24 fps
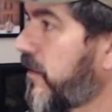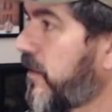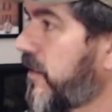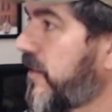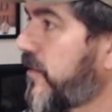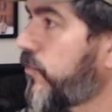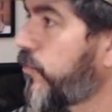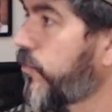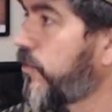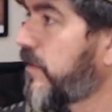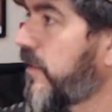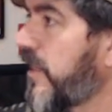
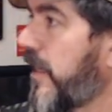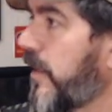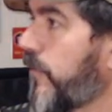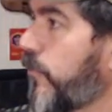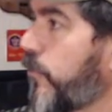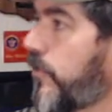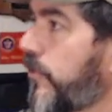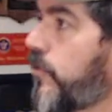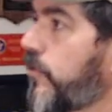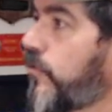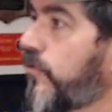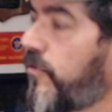least
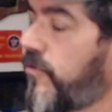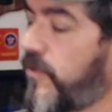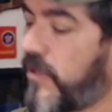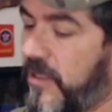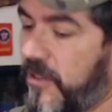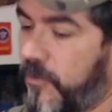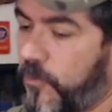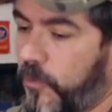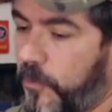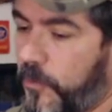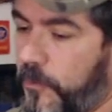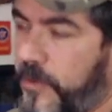with your
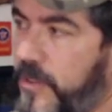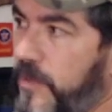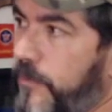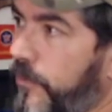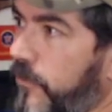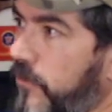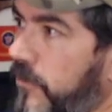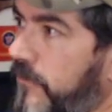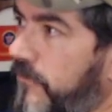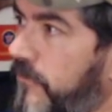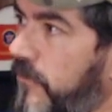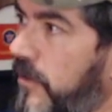thing, there were
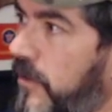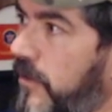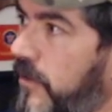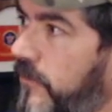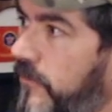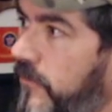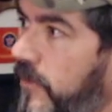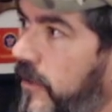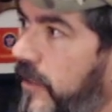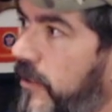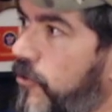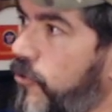people
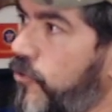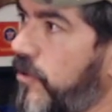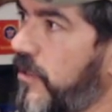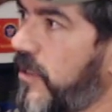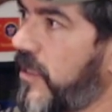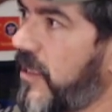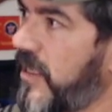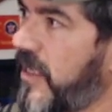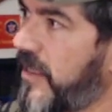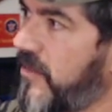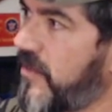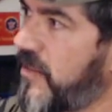involved. Like, you
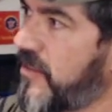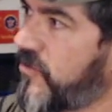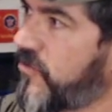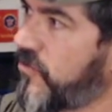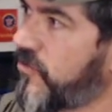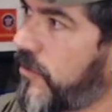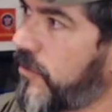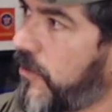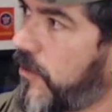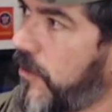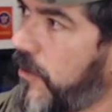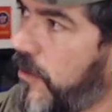can get... There's a
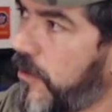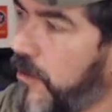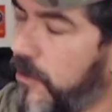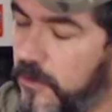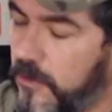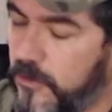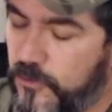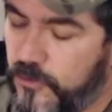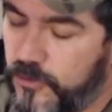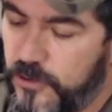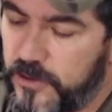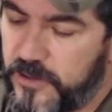human you can
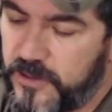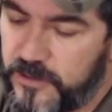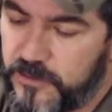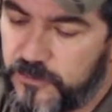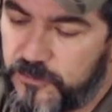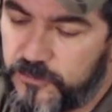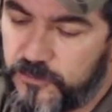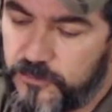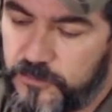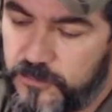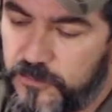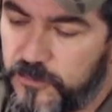talk to. Geez,
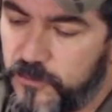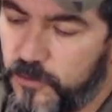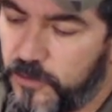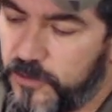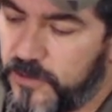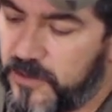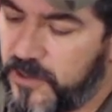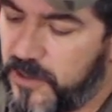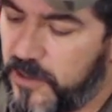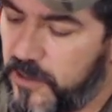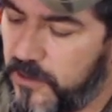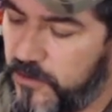yeah.
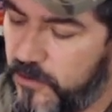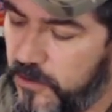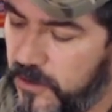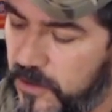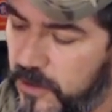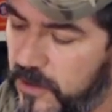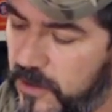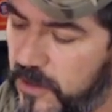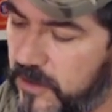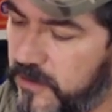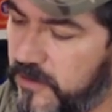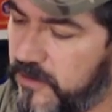Keith, you
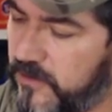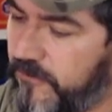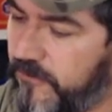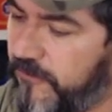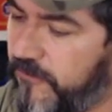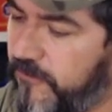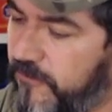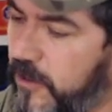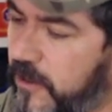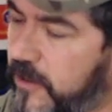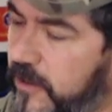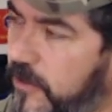can get in these
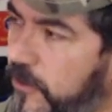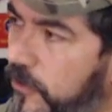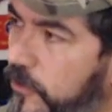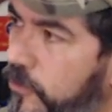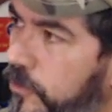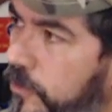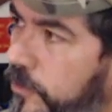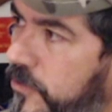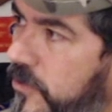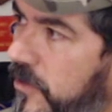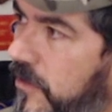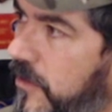fucking
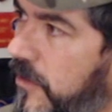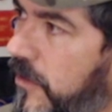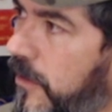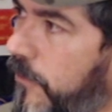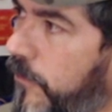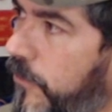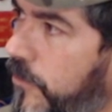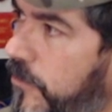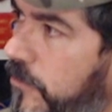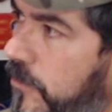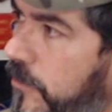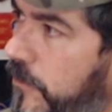loops on the
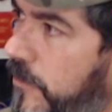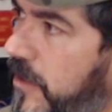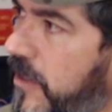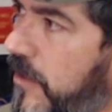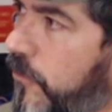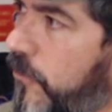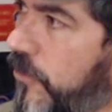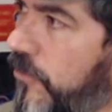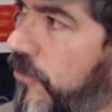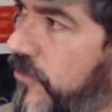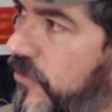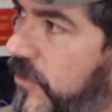computer,
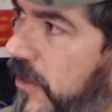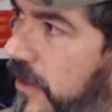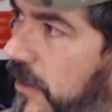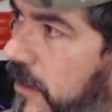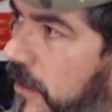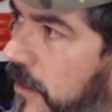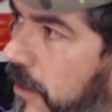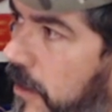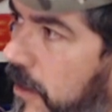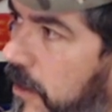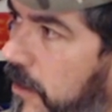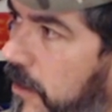man, where it's like...